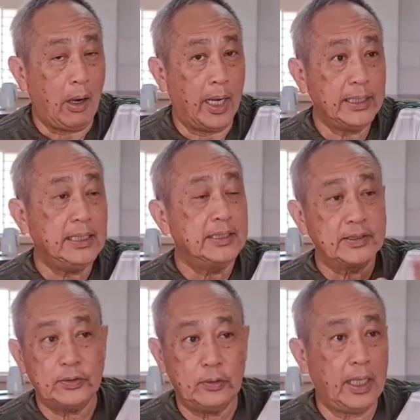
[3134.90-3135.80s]
Right?
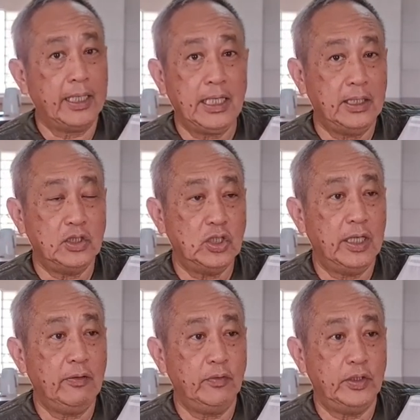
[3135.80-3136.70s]
So I can
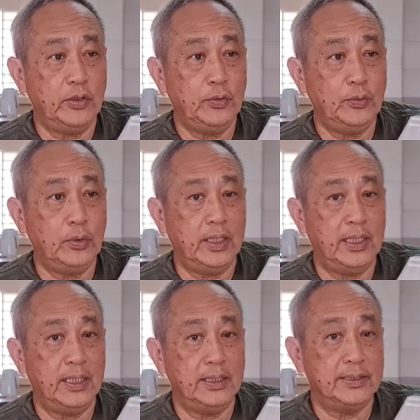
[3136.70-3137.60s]
share with you
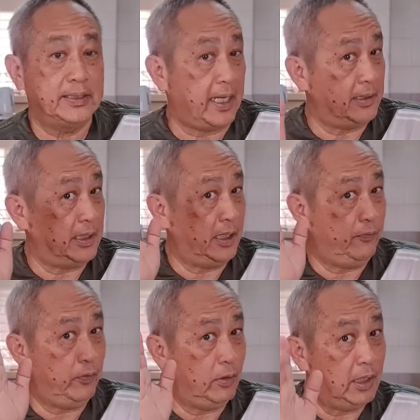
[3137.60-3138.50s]
is that
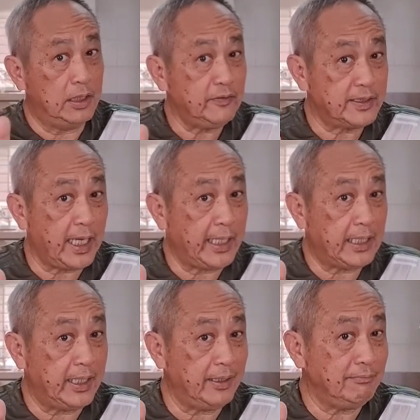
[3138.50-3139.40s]
if you love
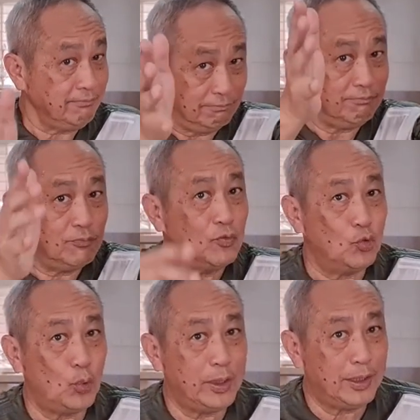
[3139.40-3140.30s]
cycling,
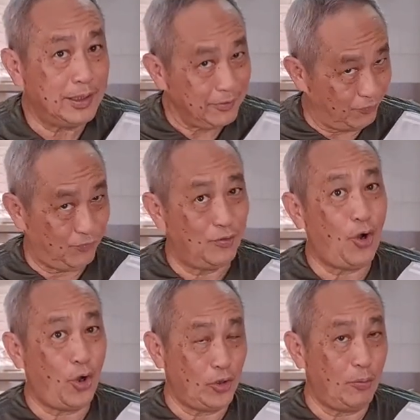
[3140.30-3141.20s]
tour
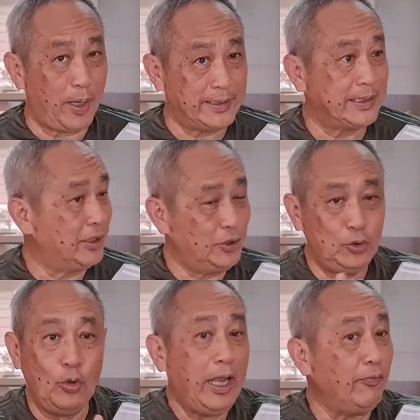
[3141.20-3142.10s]
on your bicycle. You
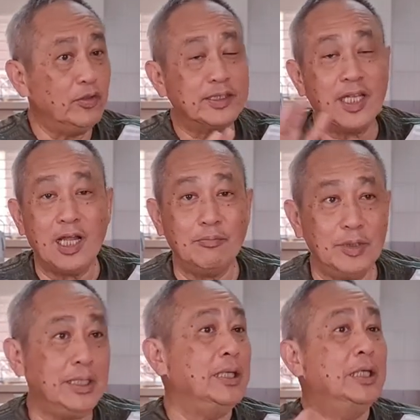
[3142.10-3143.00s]
don't have to start
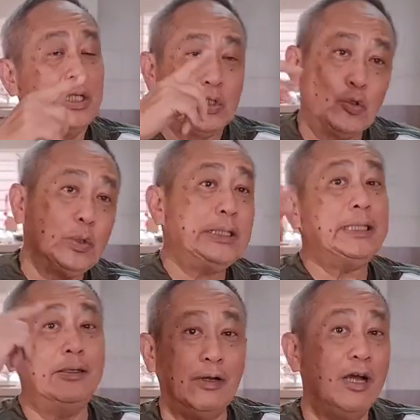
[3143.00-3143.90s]
big.
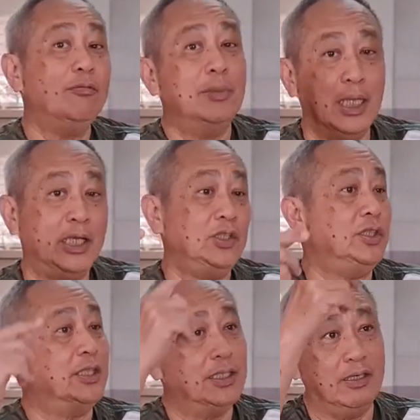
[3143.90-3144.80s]
Tour around
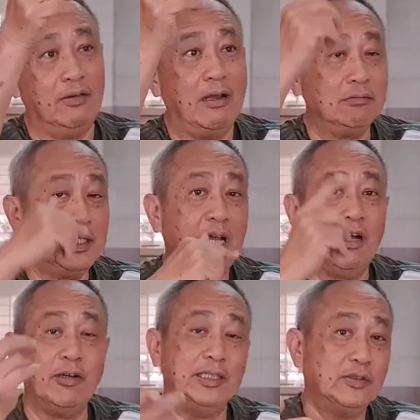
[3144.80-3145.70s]
Malaysia, around
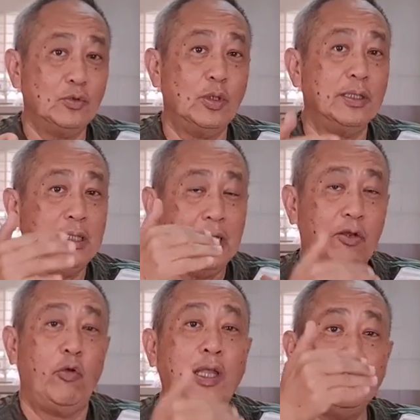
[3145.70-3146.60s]
town, and so on.
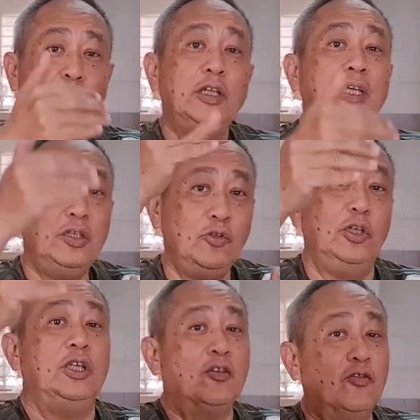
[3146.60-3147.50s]
Gradually, you
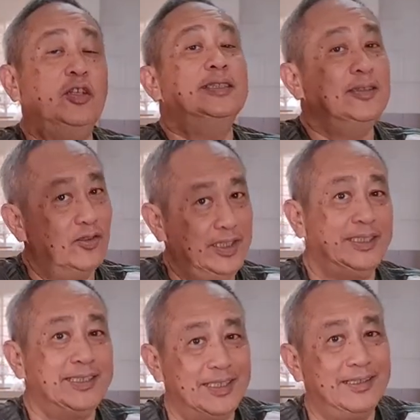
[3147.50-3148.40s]
increase your
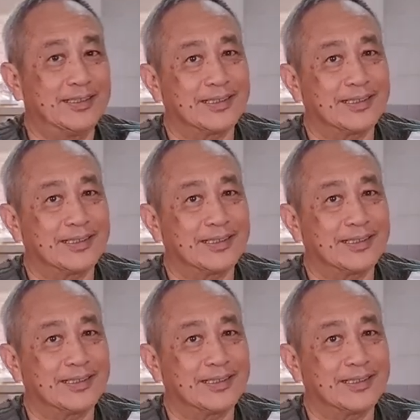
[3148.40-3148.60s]
distance.